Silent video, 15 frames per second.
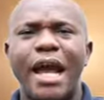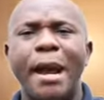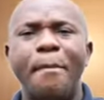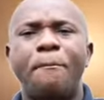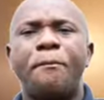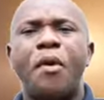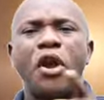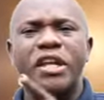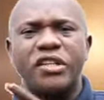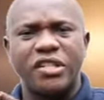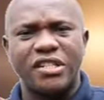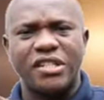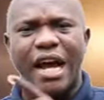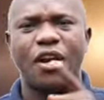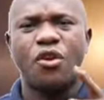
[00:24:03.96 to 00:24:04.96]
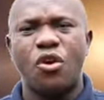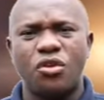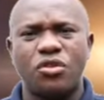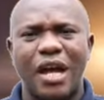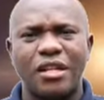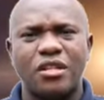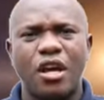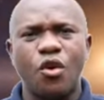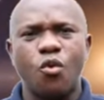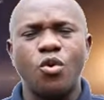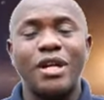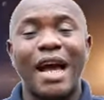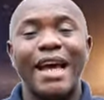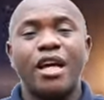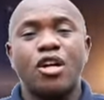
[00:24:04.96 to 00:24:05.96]
and politics and all that,
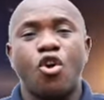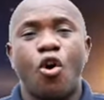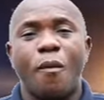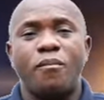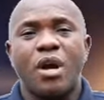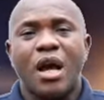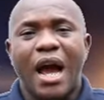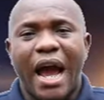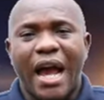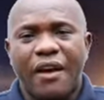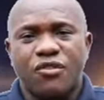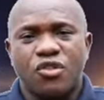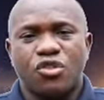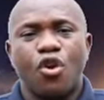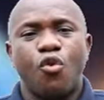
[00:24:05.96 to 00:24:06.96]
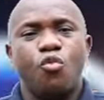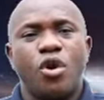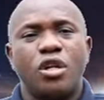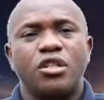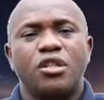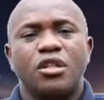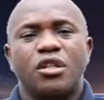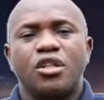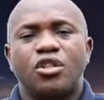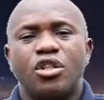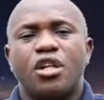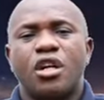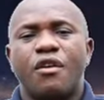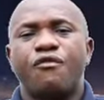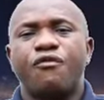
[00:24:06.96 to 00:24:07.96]
when I come, I have someone to
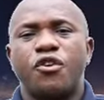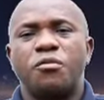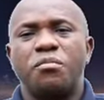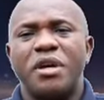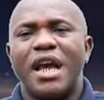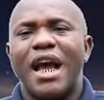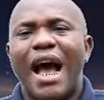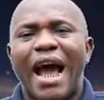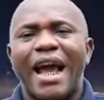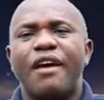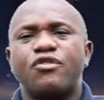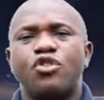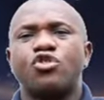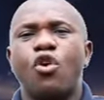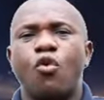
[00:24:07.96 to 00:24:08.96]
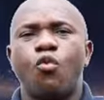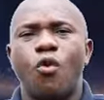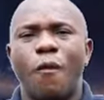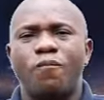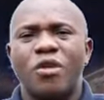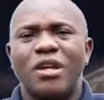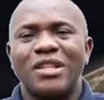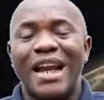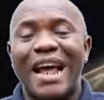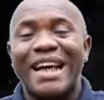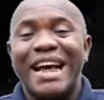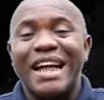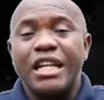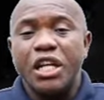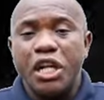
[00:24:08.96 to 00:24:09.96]
comfort me. I have someone that I
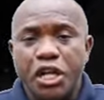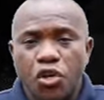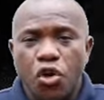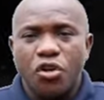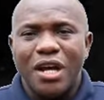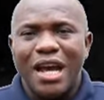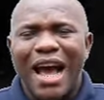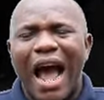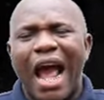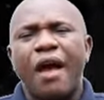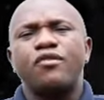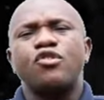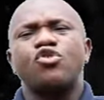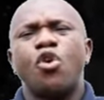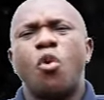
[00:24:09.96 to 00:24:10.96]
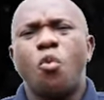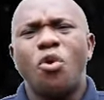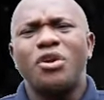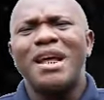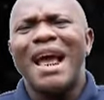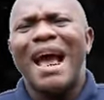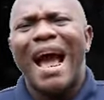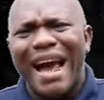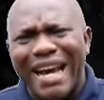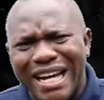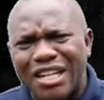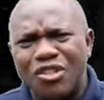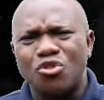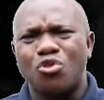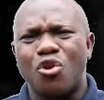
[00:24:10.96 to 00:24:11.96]
can lean on. I have someone I
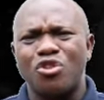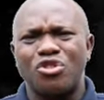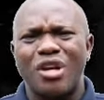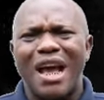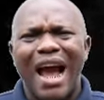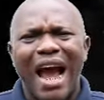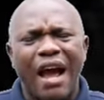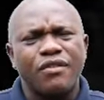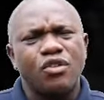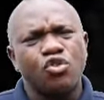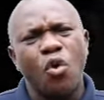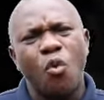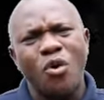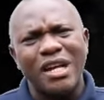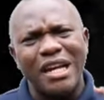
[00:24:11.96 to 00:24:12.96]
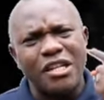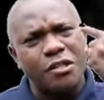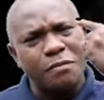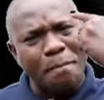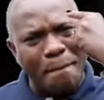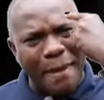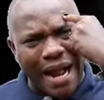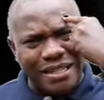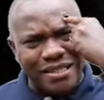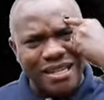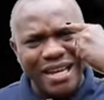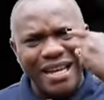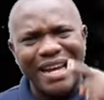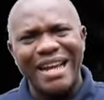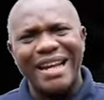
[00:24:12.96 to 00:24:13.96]
can trust. I have someone that is smart
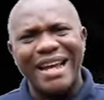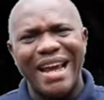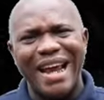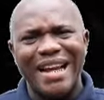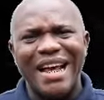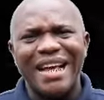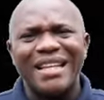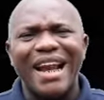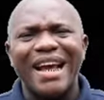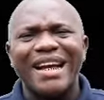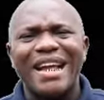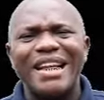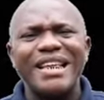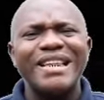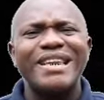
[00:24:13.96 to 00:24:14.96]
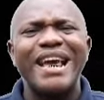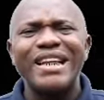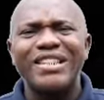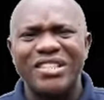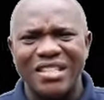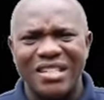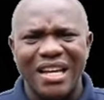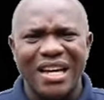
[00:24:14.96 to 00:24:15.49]
in the head that I can engage in.